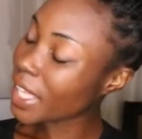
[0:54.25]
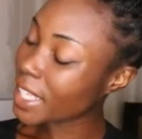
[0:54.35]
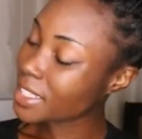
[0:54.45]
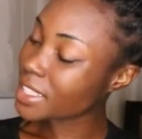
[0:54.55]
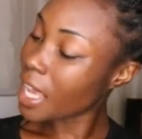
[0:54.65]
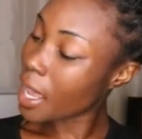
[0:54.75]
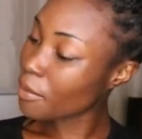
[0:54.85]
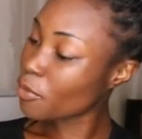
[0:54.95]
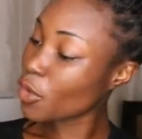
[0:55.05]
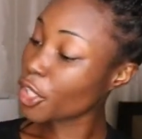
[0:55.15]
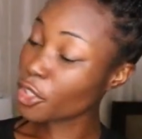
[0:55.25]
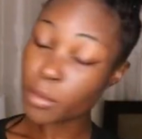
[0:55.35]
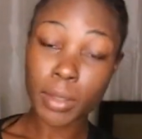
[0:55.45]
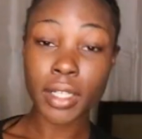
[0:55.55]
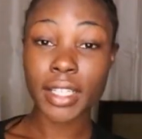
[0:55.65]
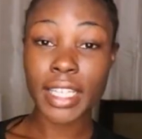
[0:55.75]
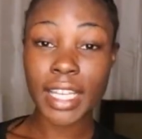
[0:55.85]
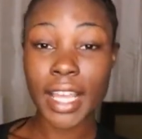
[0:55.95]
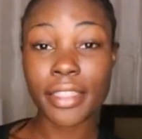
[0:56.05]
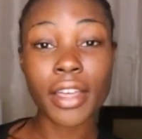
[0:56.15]
it's time for a new book
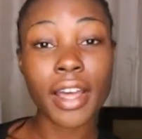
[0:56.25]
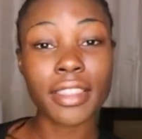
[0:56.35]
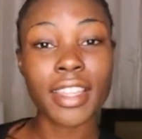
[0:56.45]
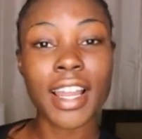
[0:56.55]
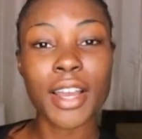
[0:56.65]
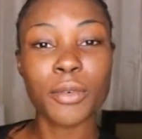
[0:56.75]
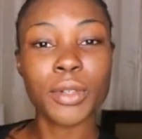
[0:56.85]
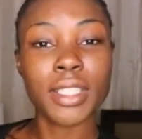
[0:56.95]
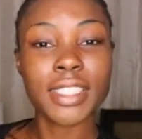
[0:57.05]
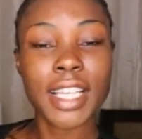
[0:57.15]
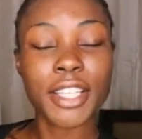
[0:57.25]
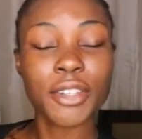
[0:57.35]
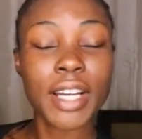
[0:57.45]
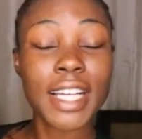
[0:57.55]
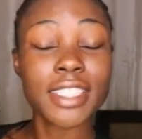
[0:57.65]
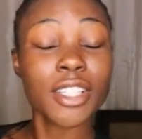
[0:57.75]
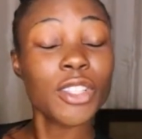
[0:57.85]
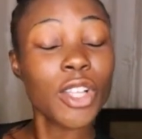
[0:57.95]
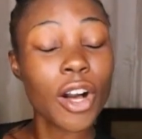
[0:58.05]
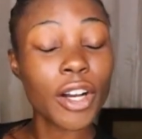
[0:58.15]
and I thought that I would take you guys
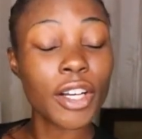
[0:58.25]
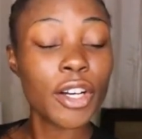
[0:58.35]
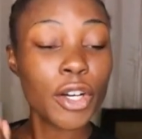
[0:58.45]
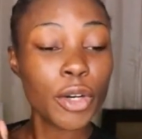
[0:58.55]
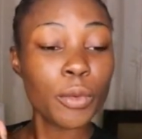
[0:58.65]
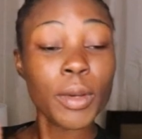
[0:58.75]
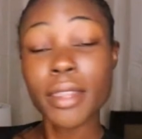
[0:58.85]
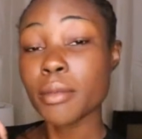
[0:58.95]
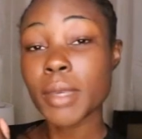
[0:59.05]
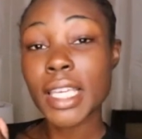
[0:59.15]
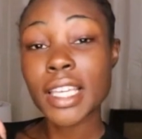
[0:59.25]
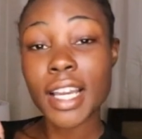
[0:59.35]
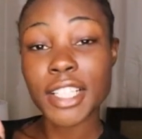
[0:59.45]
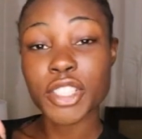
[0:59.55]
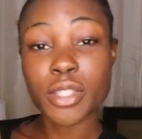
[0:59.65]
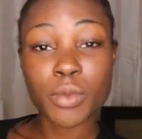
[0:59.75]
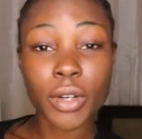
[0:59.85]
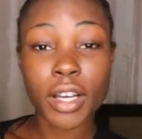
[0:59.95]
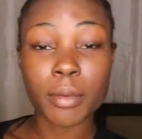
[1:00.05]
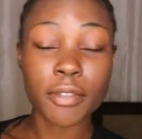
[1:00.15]
along with me. I just
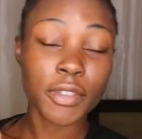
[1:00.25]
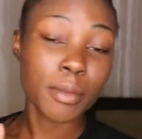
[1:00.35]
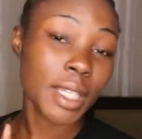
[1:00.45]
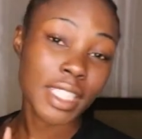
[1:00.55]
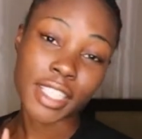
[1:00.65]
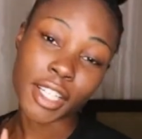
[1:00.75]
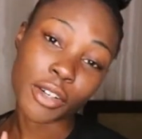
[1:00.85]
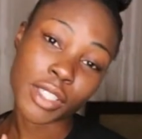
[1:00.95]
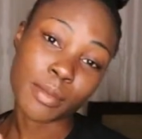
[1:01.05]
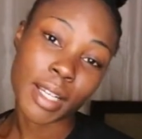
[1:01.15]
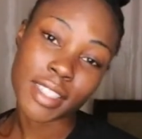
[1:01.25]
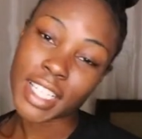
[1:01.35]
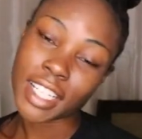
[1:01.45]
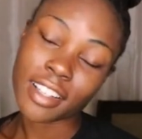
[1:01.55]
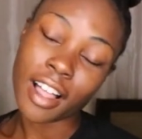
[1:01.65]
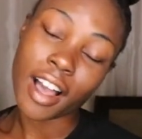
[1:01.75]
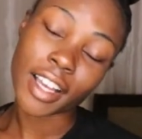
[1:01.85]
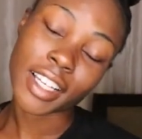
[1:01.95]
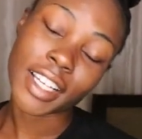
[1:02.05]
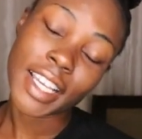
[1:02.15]
woke up a few minutes ago. It's about 10
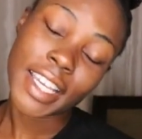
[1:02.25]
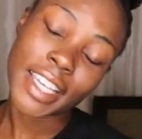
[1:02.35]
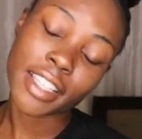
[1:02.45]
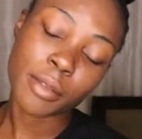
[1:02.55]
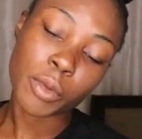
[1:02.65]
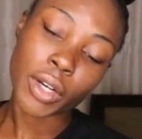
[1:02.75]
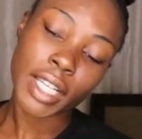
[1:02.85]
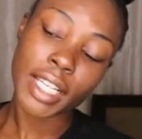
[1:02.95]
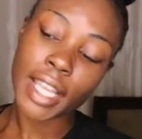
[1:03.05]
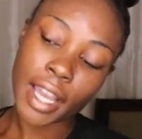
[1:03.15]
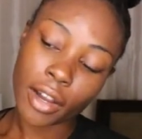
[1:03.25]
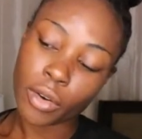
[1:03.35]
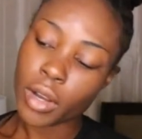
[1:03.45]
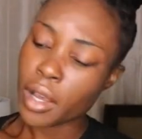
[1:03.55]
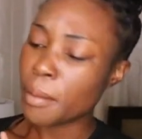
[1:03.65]
o'clock in the morning now.